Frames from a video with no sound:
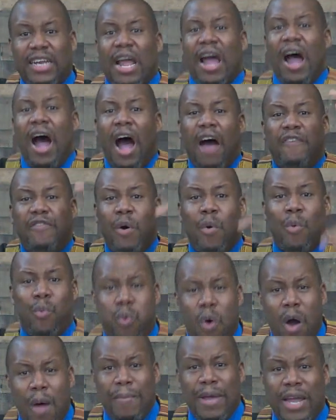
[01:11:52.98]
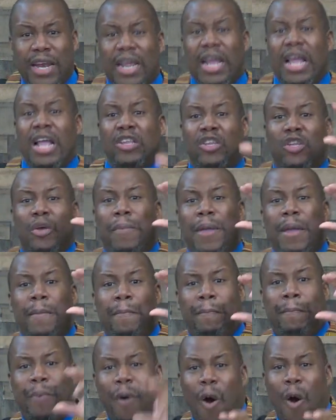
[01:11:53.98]
of a woman to be
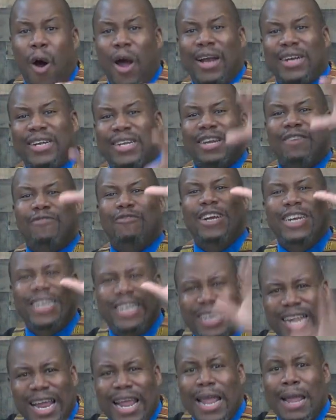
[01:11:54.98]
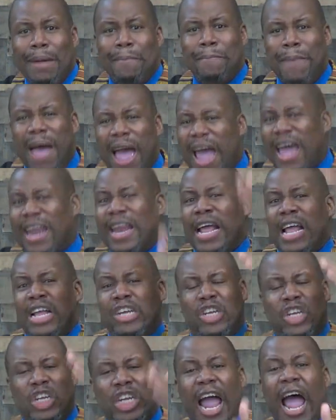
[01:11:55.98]
born to redeem man
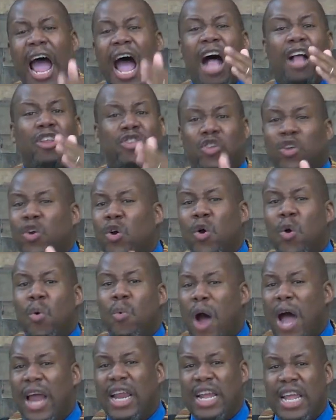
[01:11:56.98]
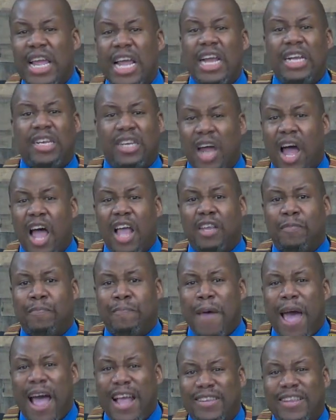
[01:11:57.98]
shall do what he does
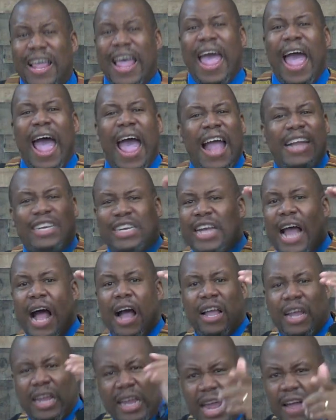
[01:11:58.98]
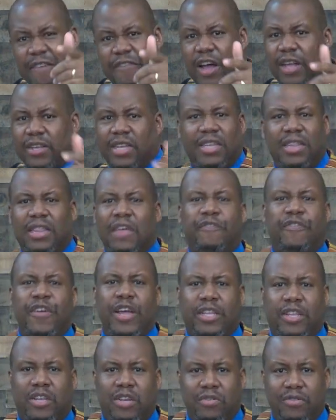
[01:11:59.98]
best and shall give us the
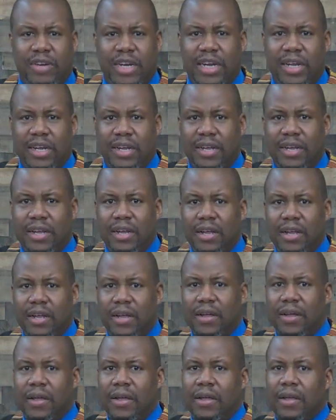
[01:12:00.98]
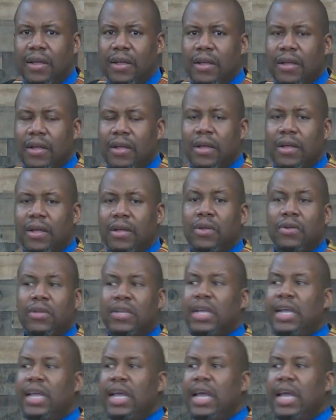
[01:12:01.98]
victory. You see, it